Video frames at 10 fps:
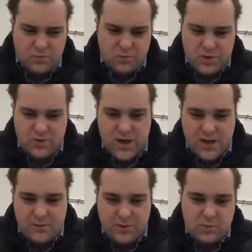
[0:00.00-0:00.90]

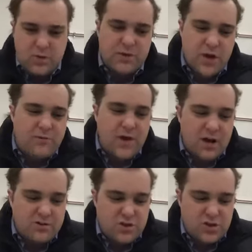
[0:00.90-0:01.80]
move enough
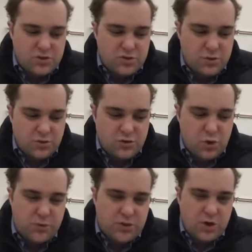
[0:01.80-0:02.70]
oxygen to
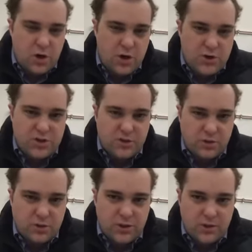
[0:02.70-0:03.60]
supercharge
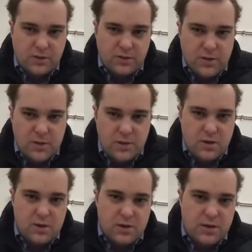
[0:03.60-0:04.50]

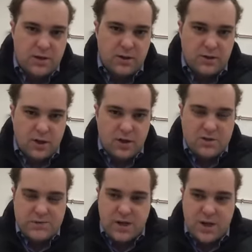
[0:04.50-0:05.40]
your lungs
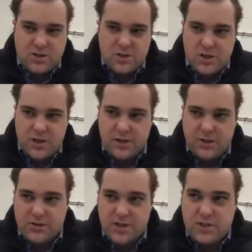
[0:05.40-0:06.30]
with oxygen and
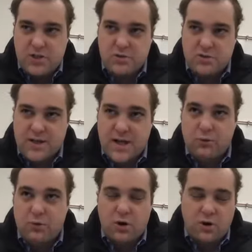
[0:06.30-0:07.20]
your tissues, and that
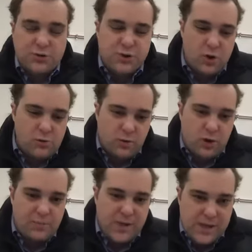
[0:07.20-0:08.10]
will cause your
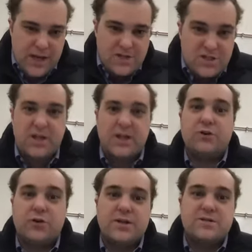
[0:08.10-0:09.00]
overall pH to
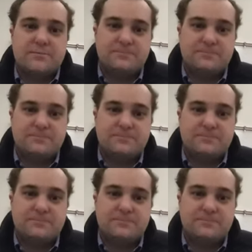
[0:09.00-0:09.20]
increase.